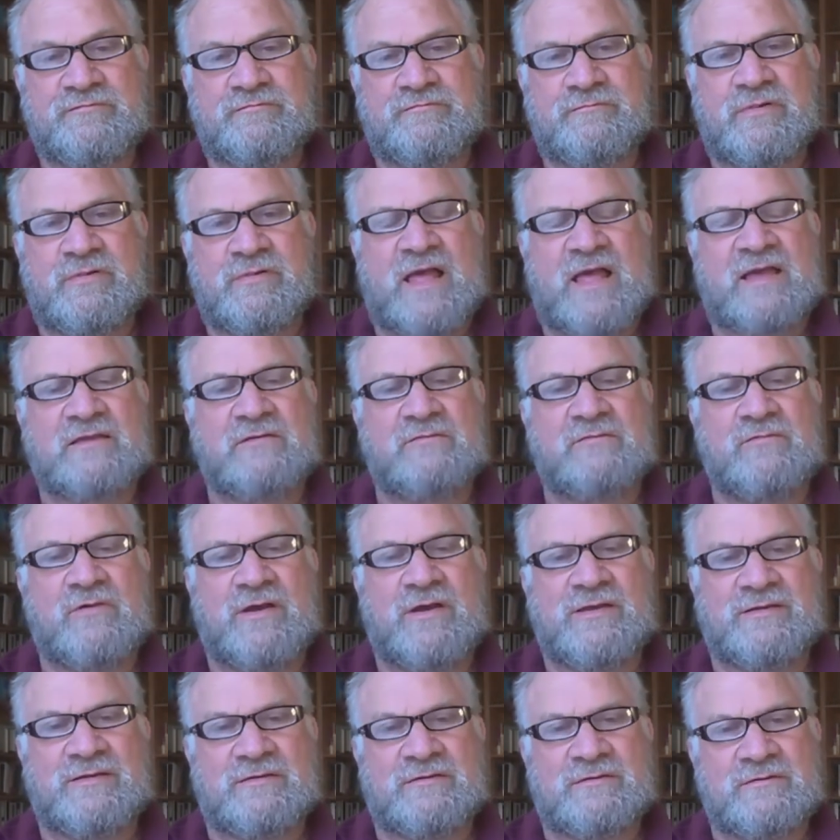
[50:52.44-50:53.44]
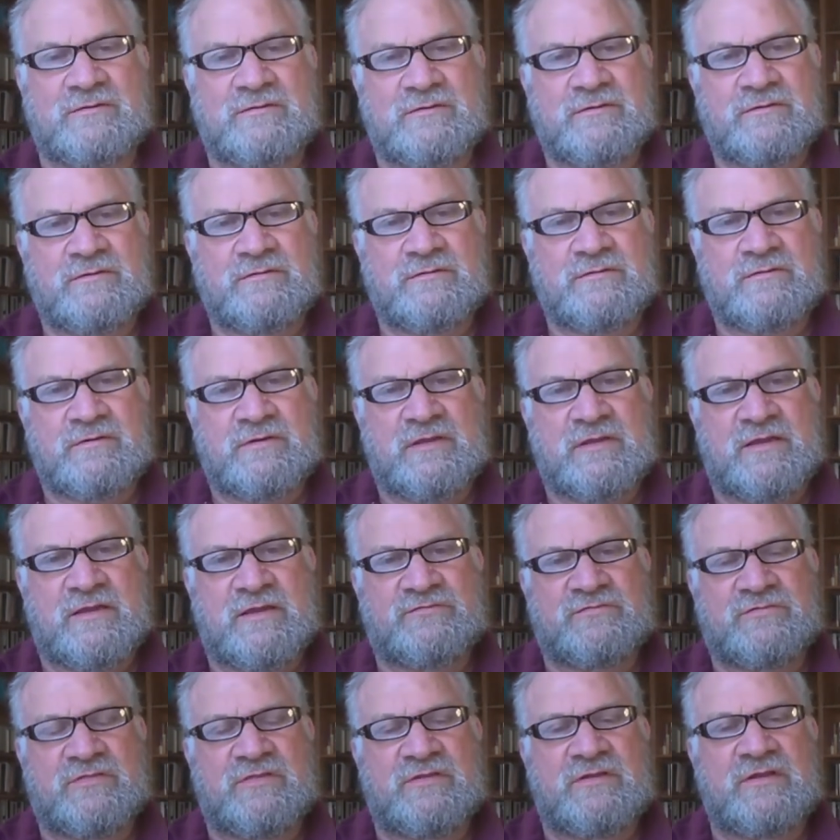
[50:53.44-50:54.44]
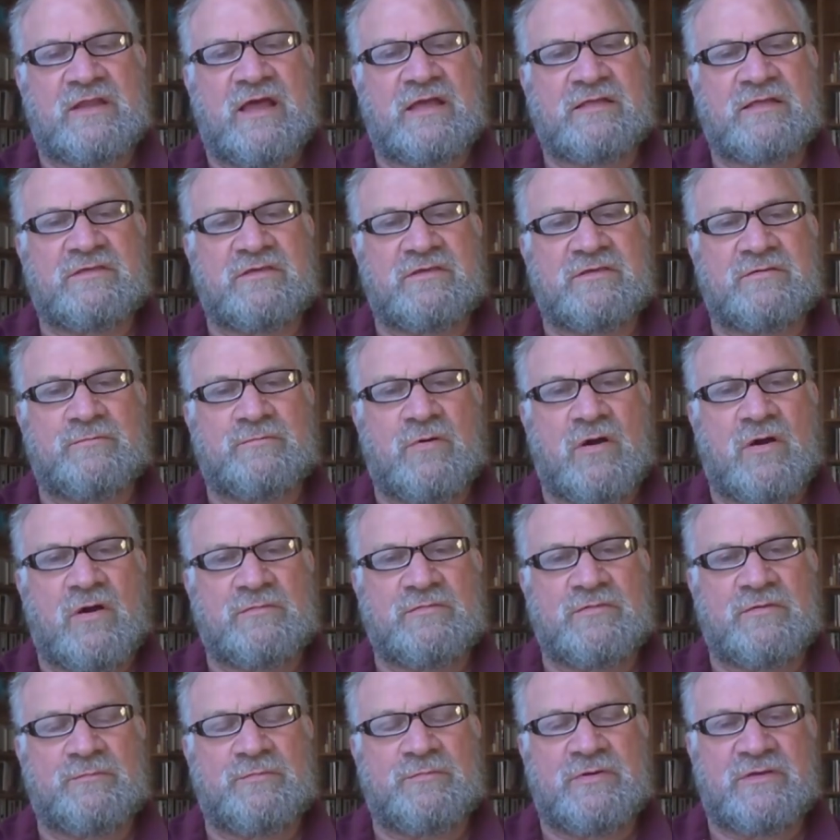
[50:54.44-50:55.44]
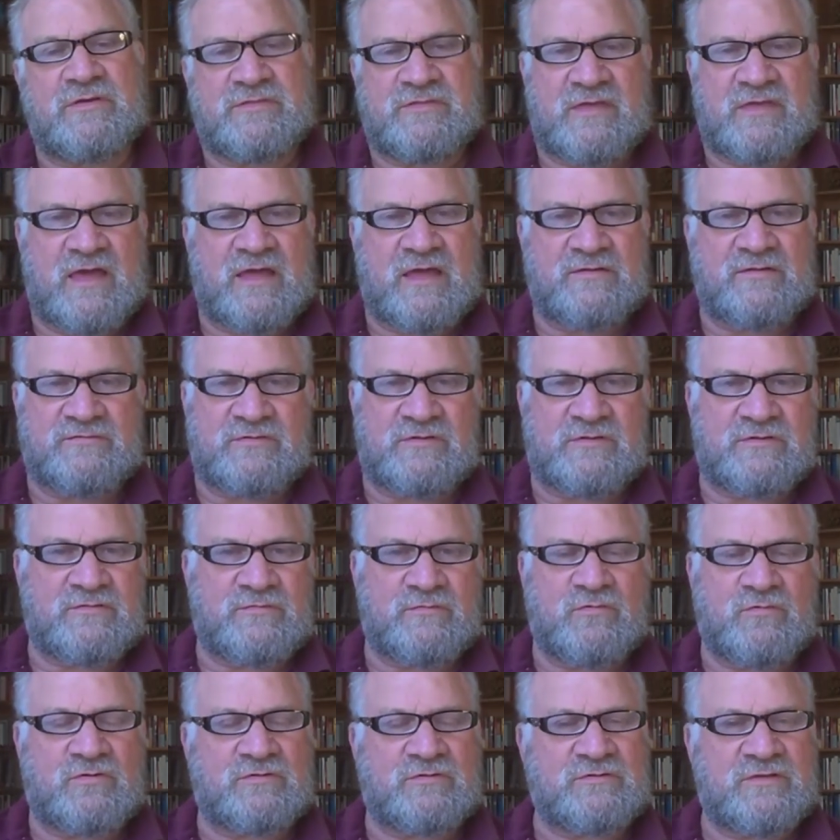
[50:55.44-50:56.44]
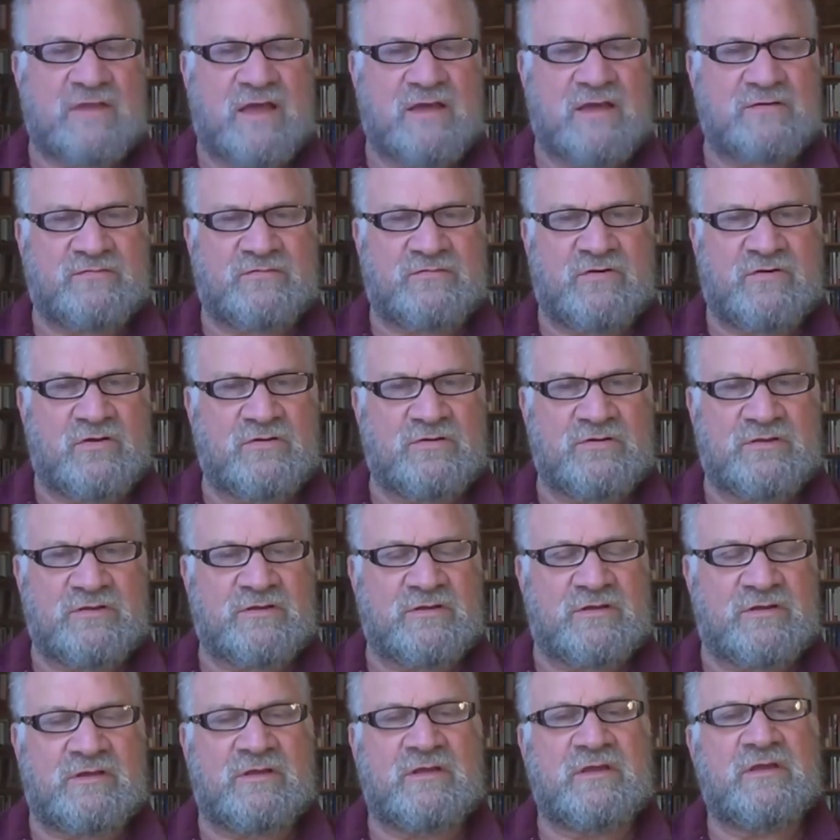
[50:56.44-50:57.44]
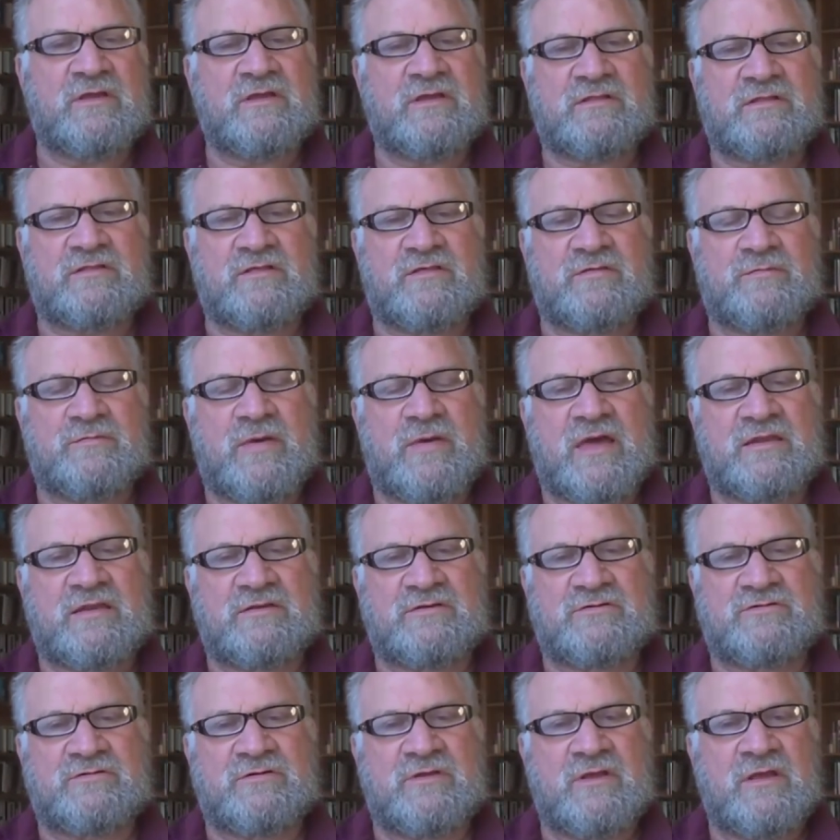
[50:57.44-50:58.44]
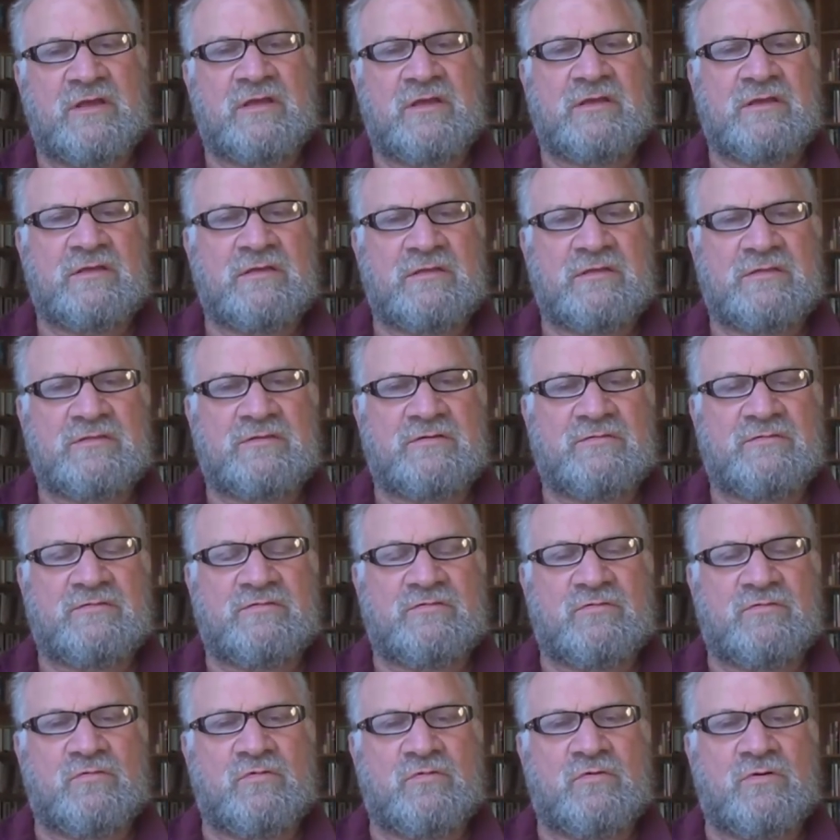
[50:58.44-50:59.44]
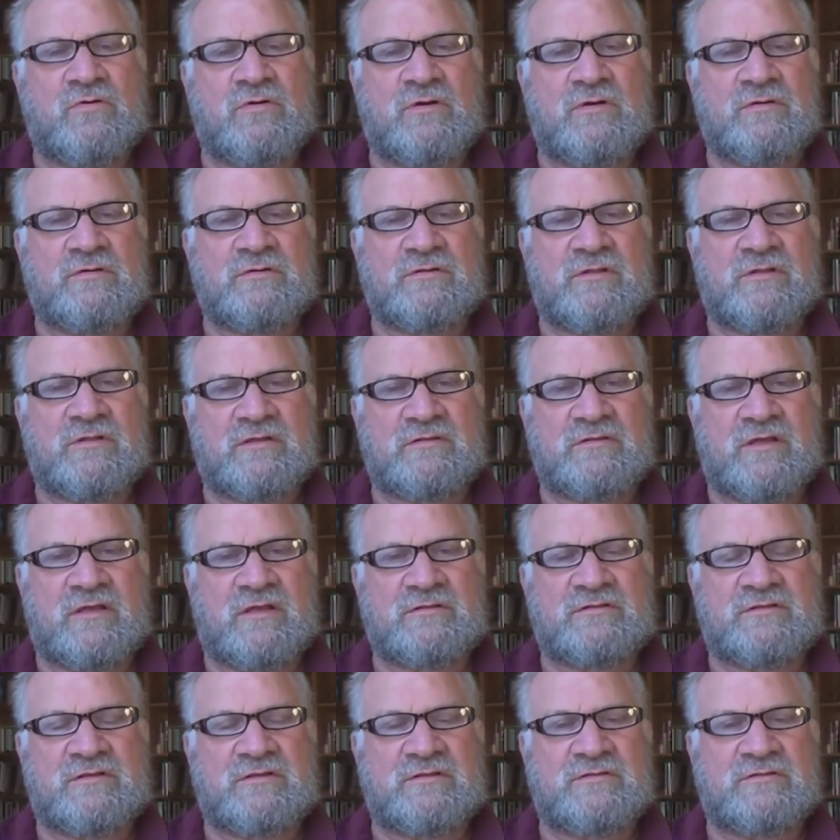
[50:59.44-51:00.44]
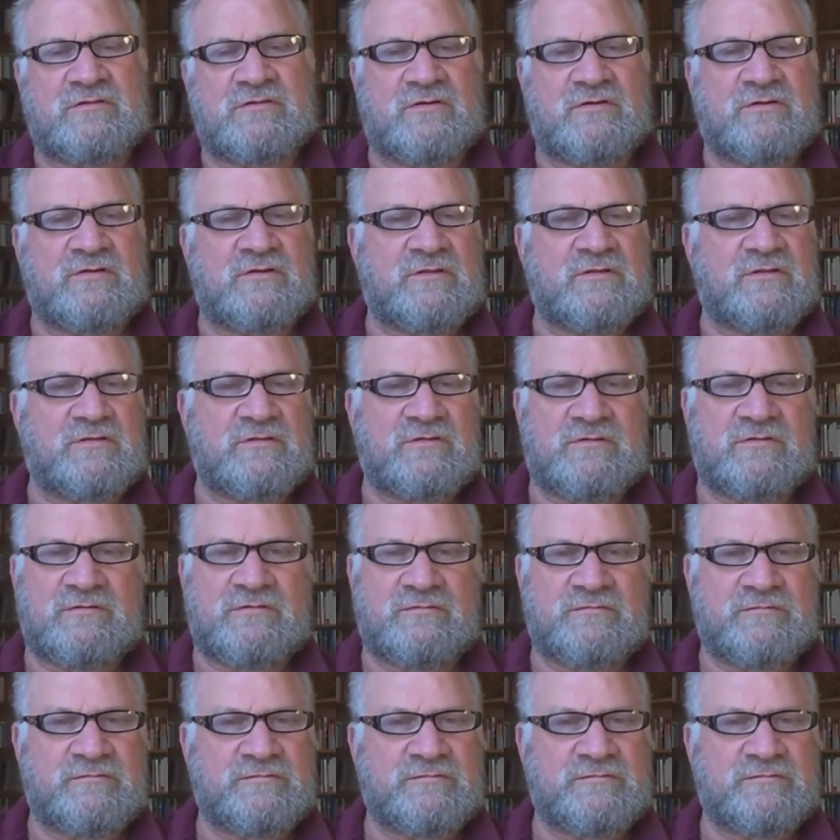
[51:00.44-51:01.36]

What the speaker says: Black and white. After the Nazis bombed the piss out of the small town of Guernica in the Spanish Civil War in like 1930s,